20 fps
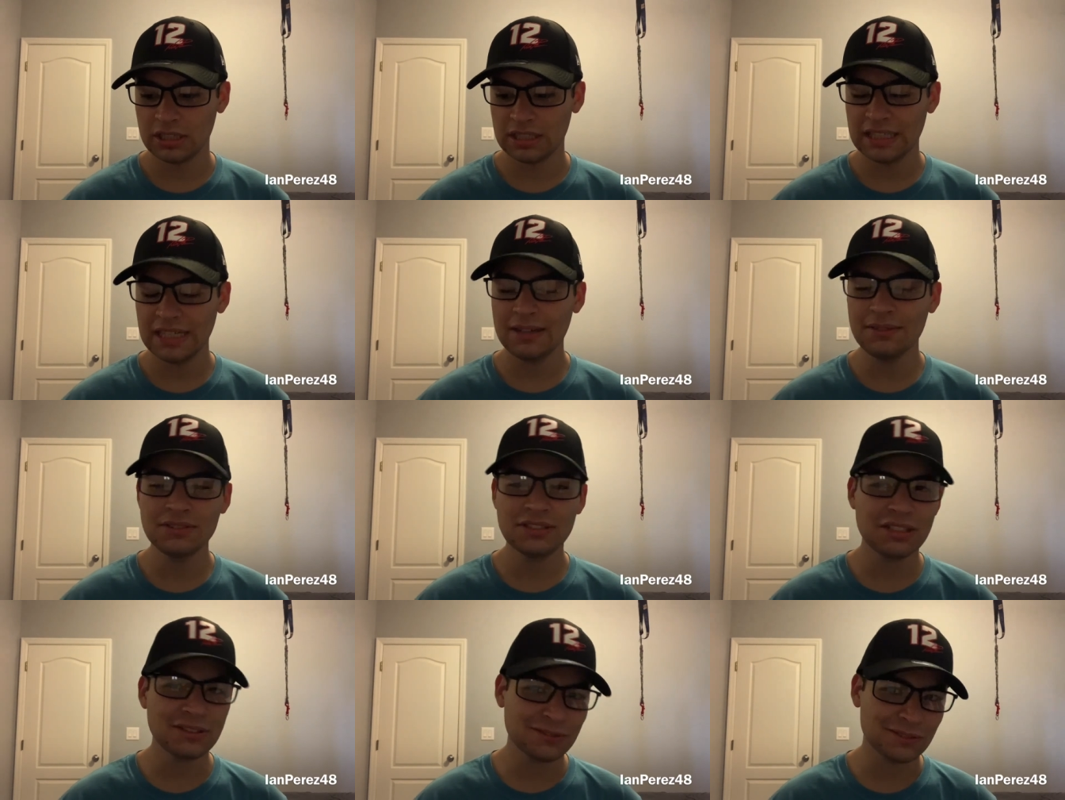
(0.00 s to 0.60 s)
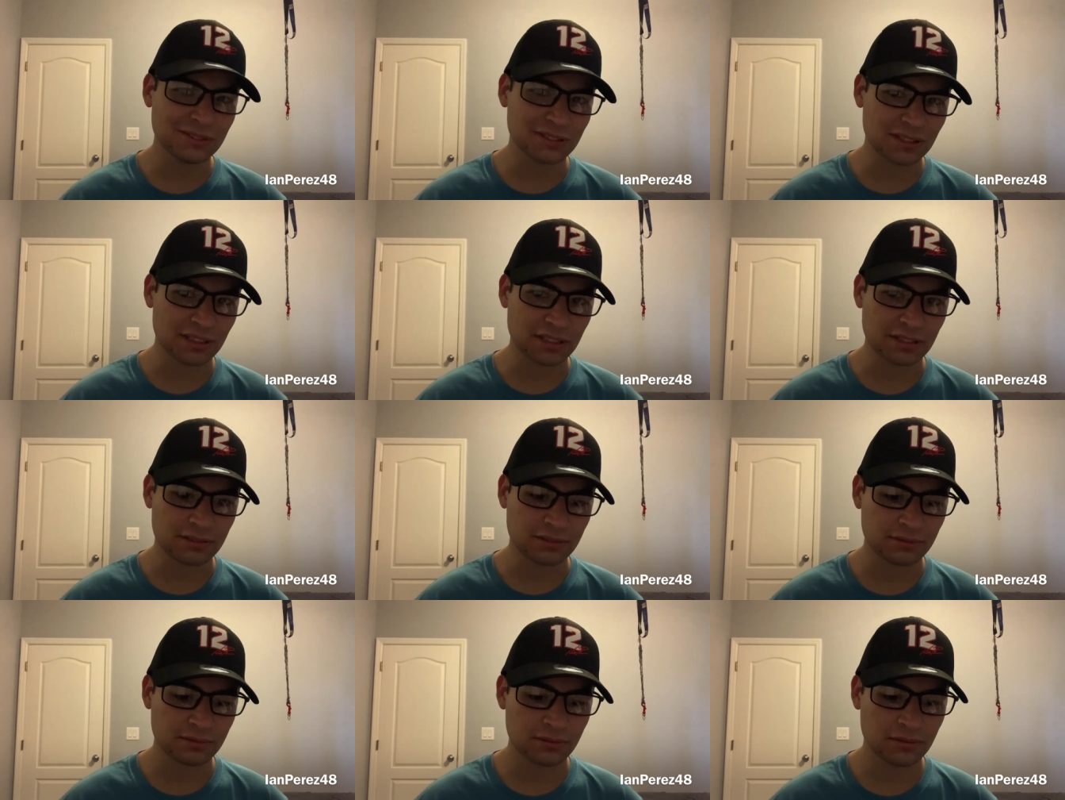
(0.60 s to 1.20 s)
It was interesting,
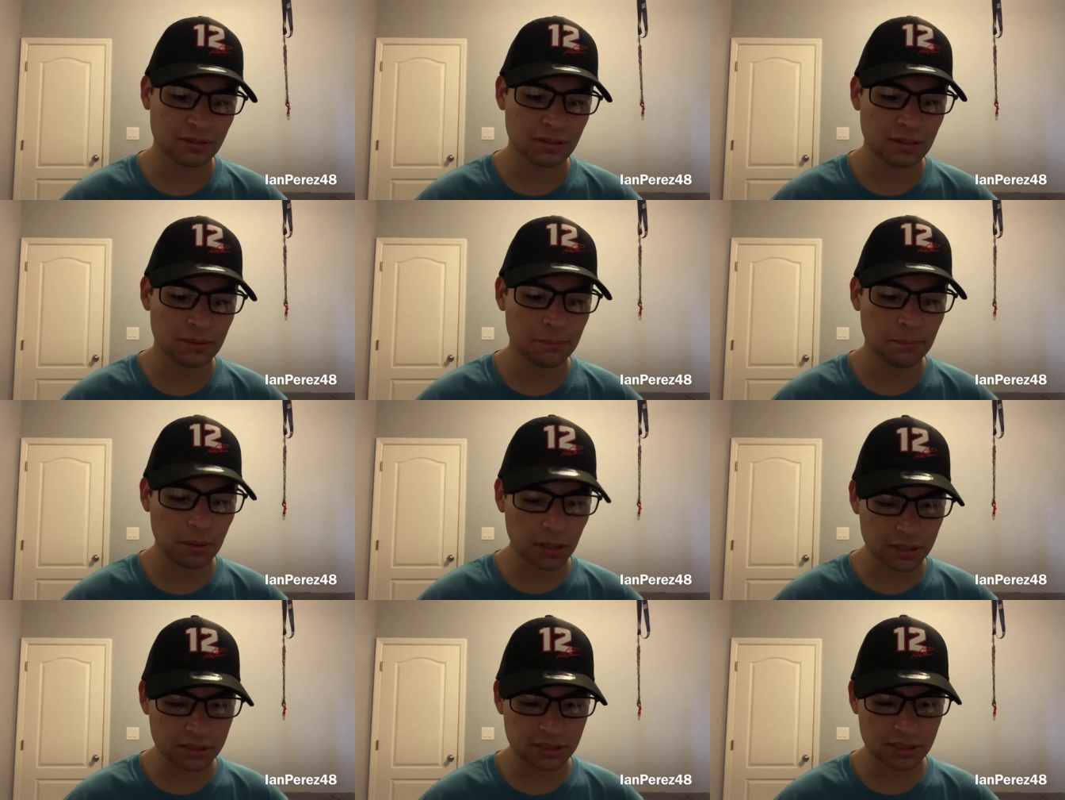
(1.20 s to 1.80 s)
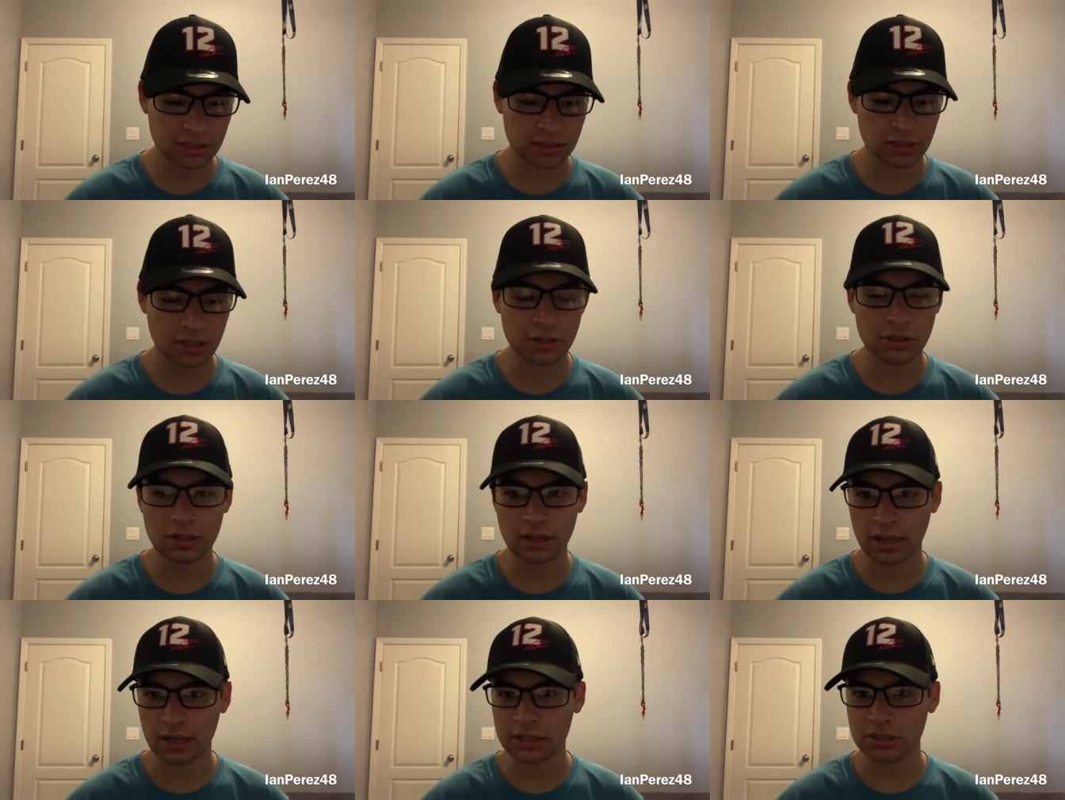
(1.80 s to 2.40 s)
but other
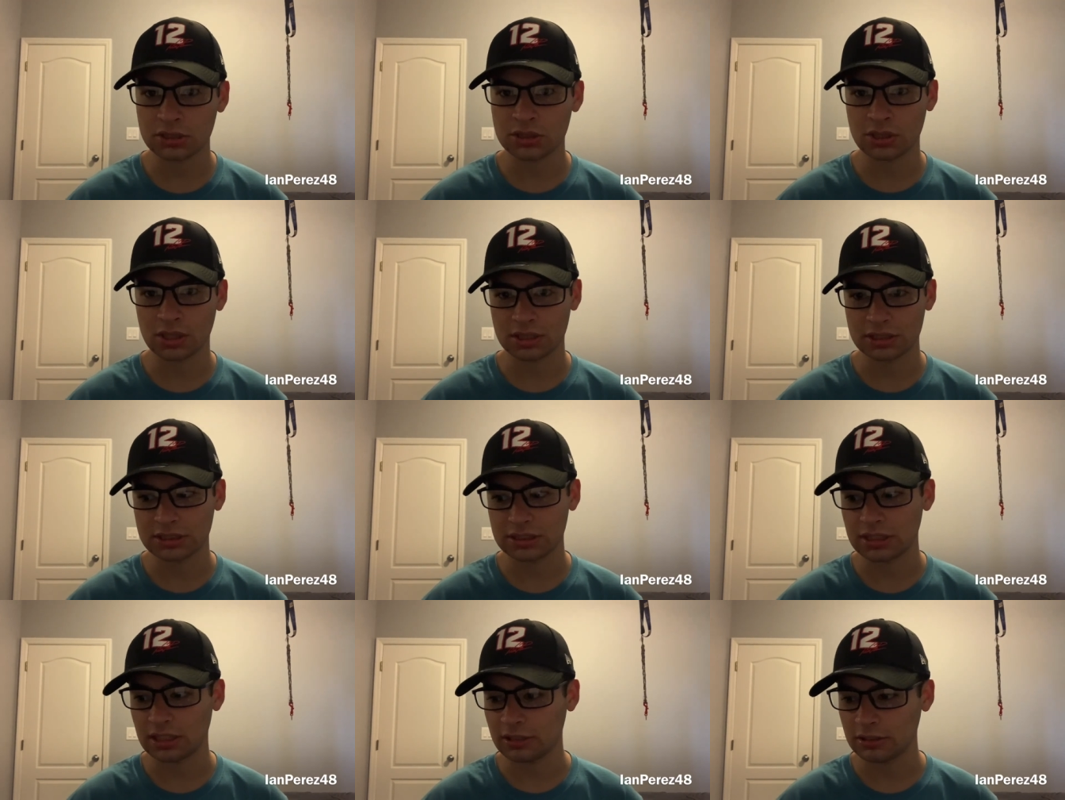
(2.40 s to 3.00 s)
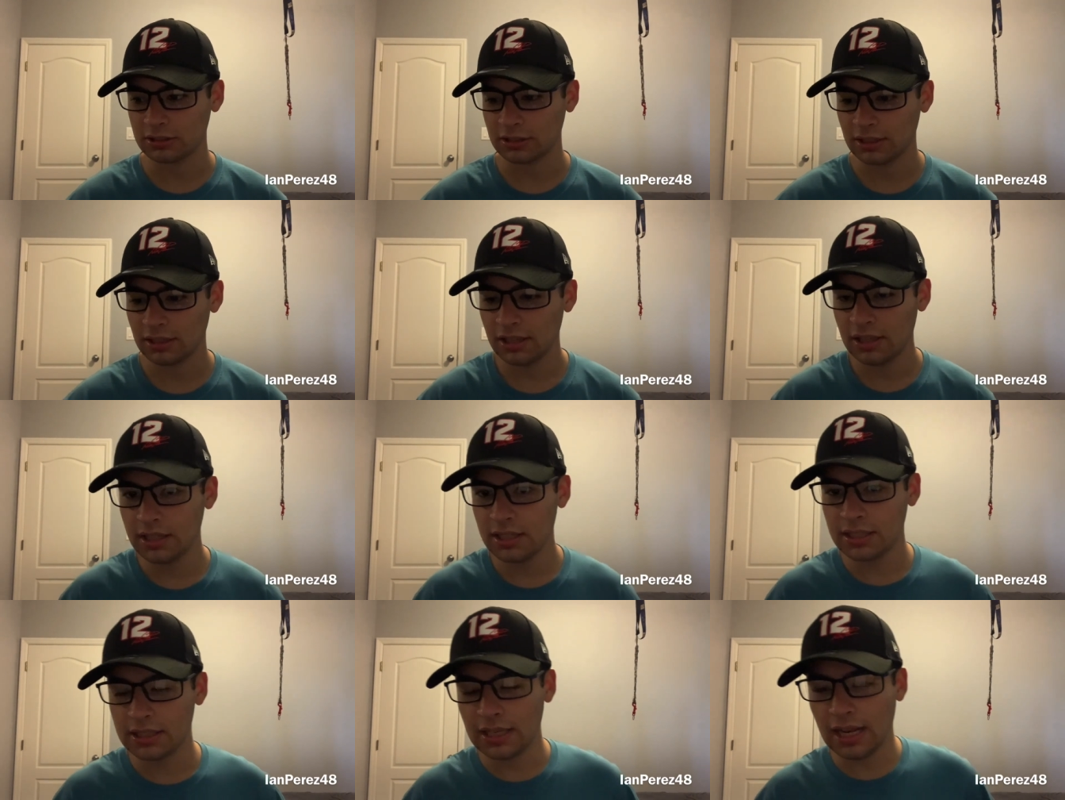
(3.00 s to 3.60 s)
than that, truck sucked.
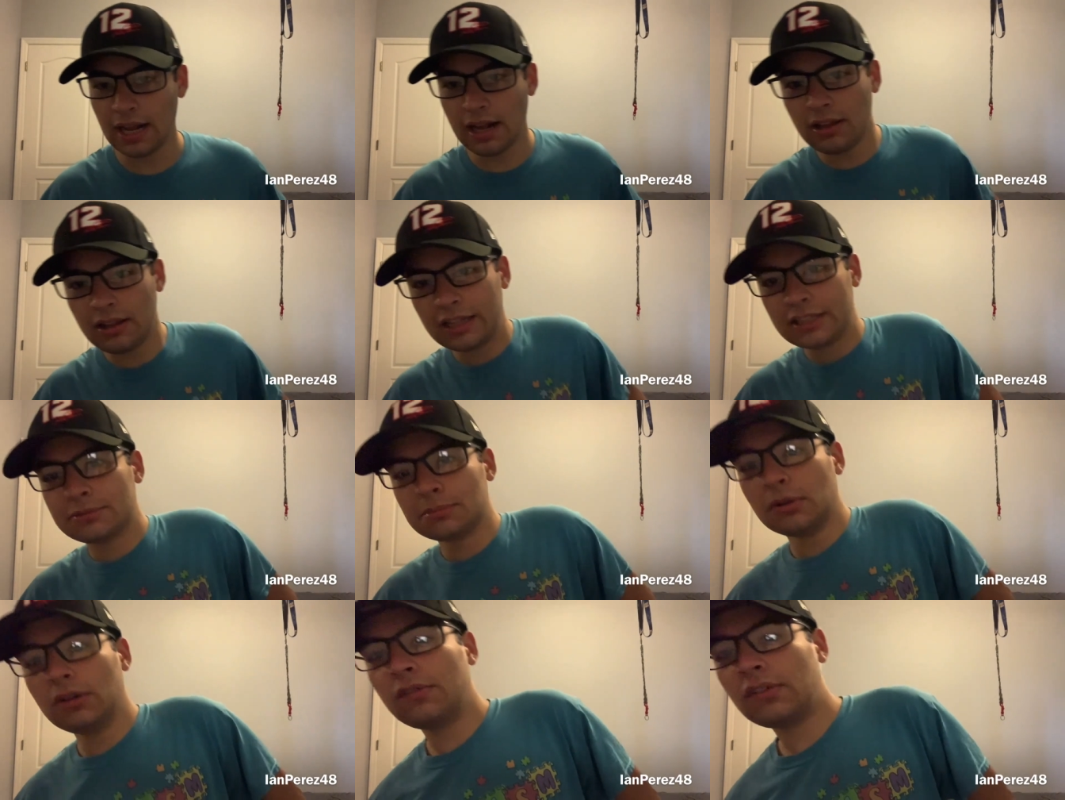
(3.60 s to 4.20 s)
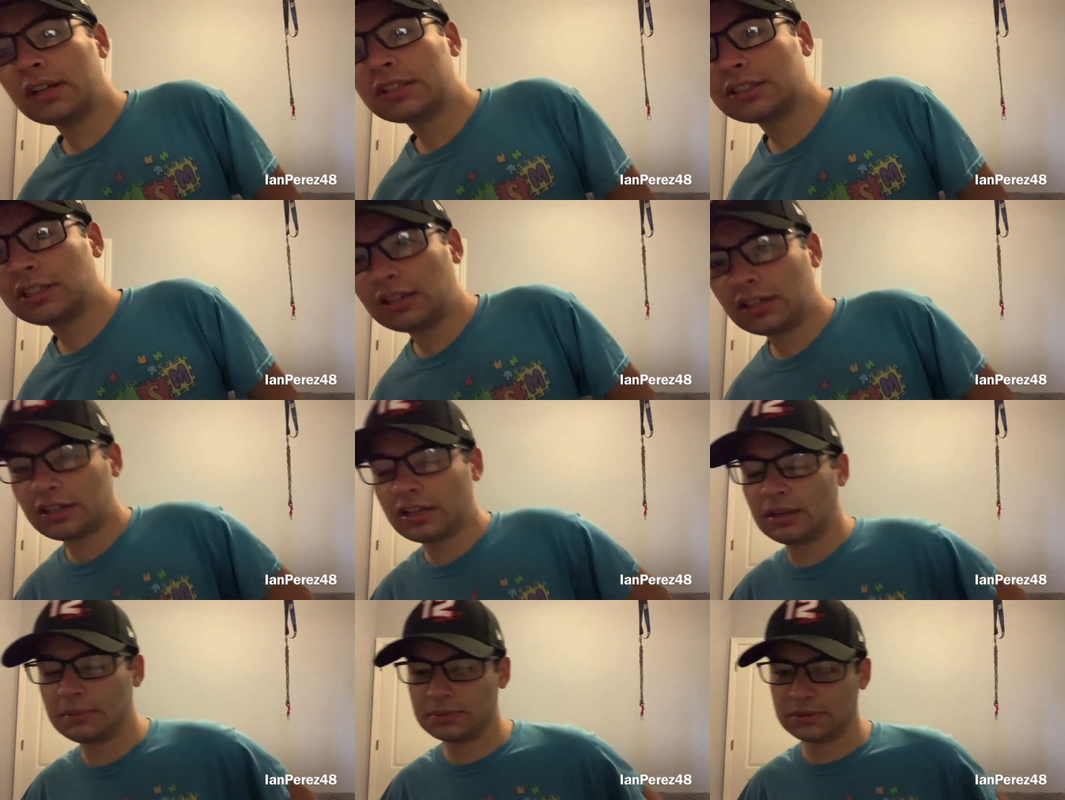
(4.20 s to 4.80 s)
Now let's move on to
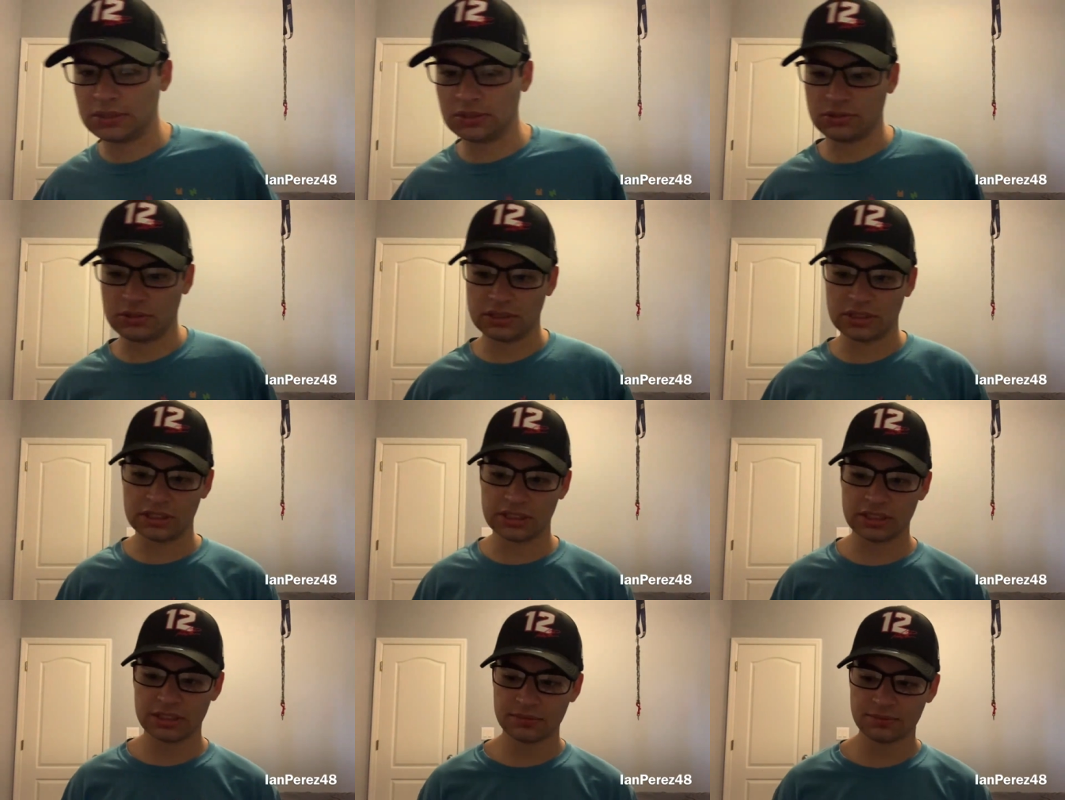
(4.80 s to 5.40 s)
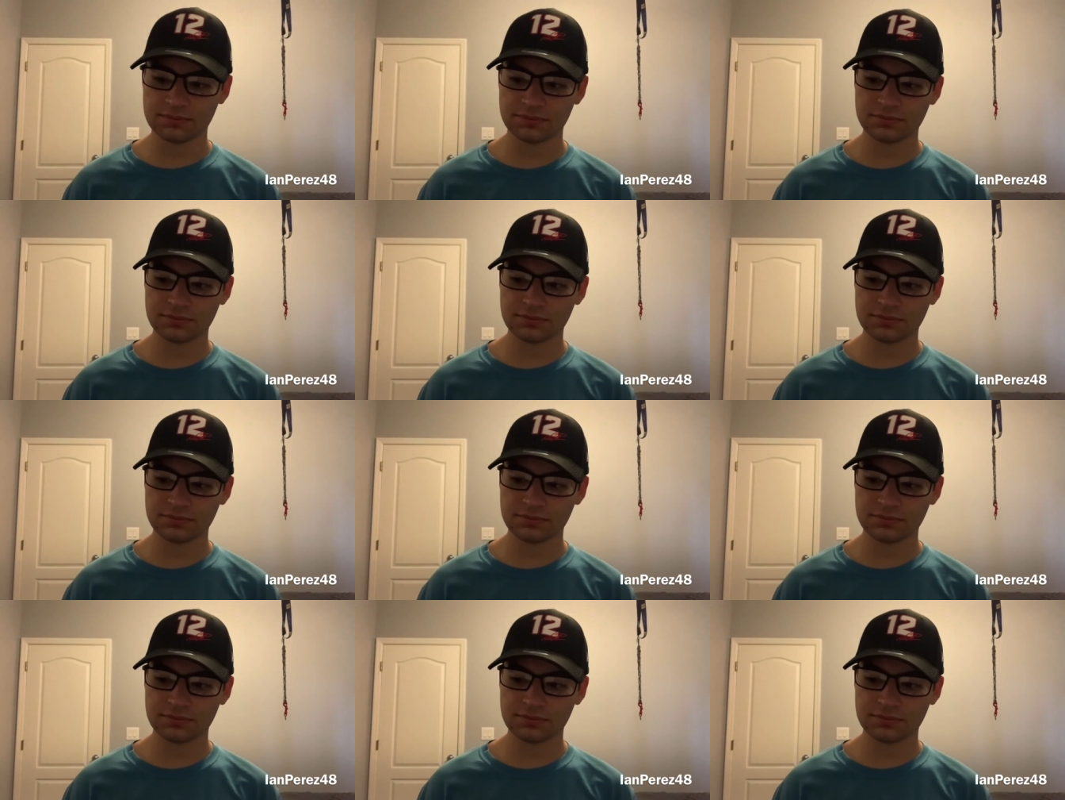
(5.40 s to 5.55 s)
the Cup Series.